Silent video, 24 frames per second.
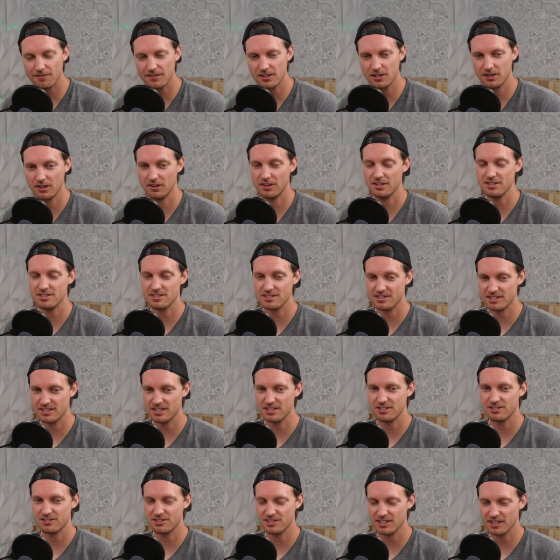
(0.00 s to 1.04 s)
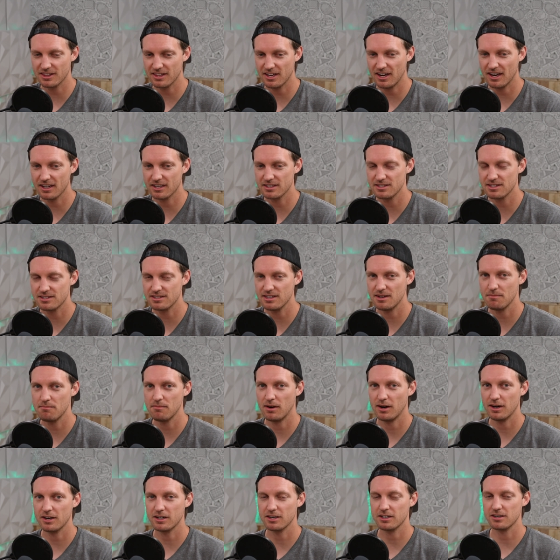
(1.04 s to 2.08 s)
This is an interesting thought because some
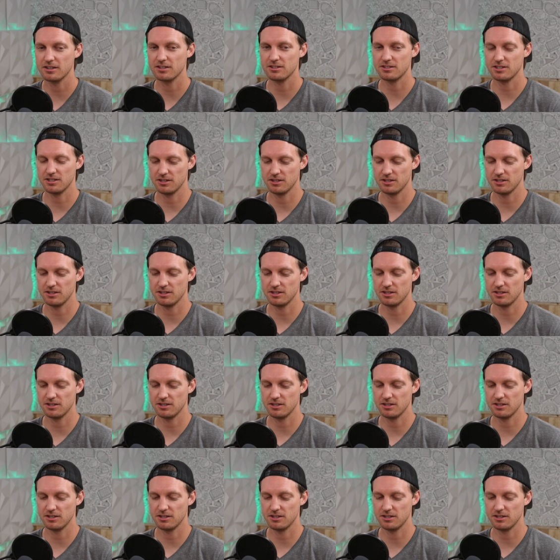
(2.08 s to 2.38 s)
marketers,